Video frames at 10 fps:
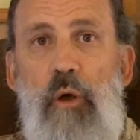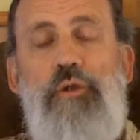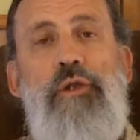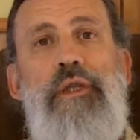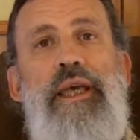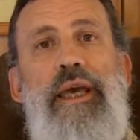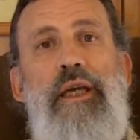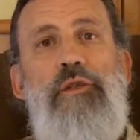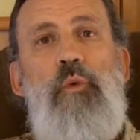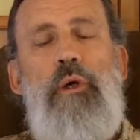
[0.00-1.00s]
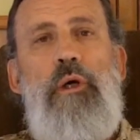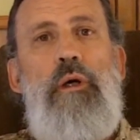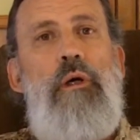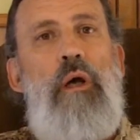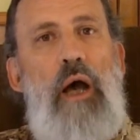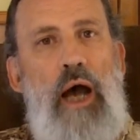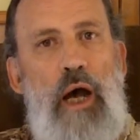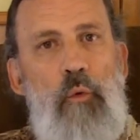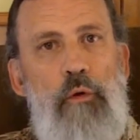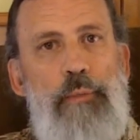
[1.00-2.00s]
close to the age where
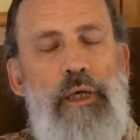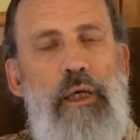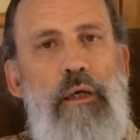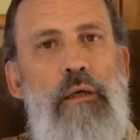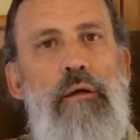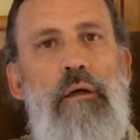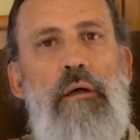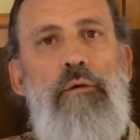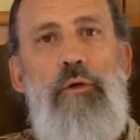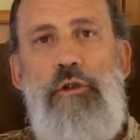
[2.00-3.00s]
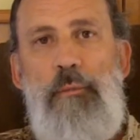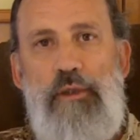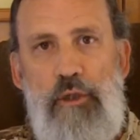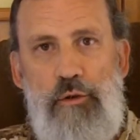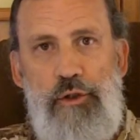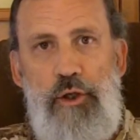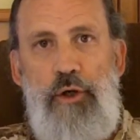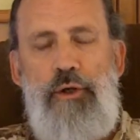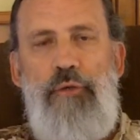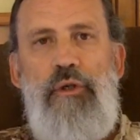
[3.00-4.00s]
I will be uh, using my Social
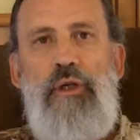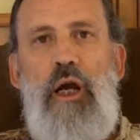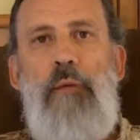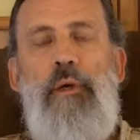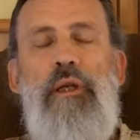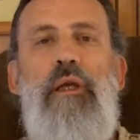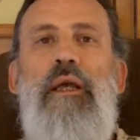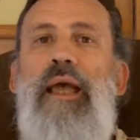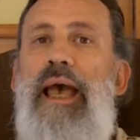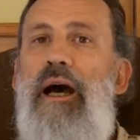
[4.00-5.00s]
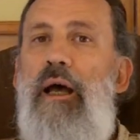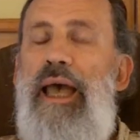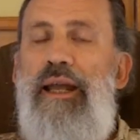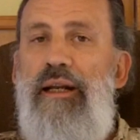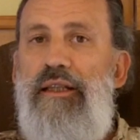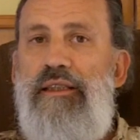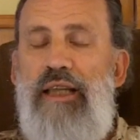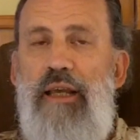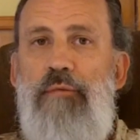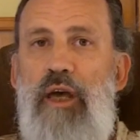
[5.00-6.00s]
Security retirement. Uh, and at the
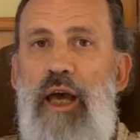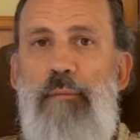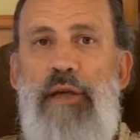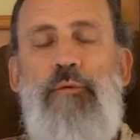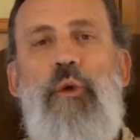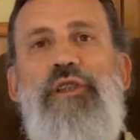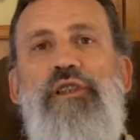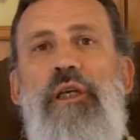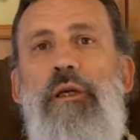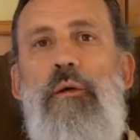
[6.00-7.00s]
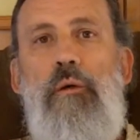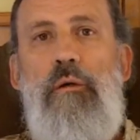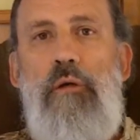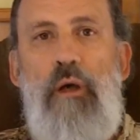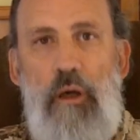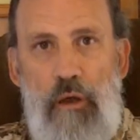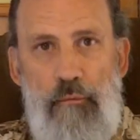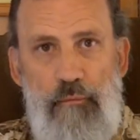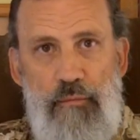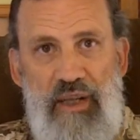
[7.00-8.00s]
same time, every single
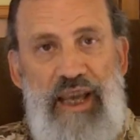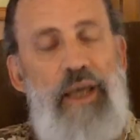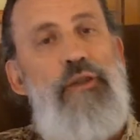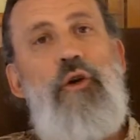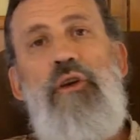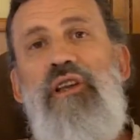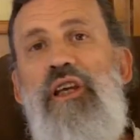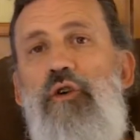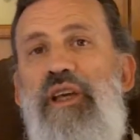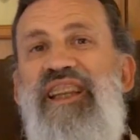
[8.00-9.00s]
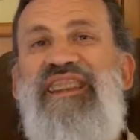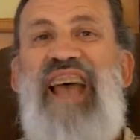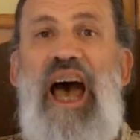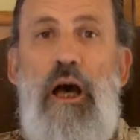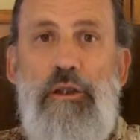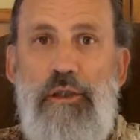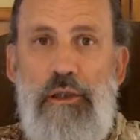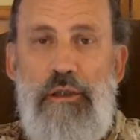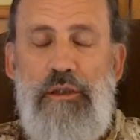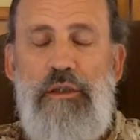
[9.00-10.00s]
uh, day, there are literally
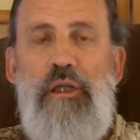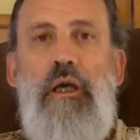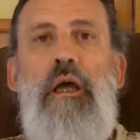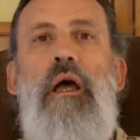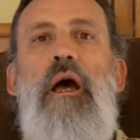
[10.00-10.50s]
thousands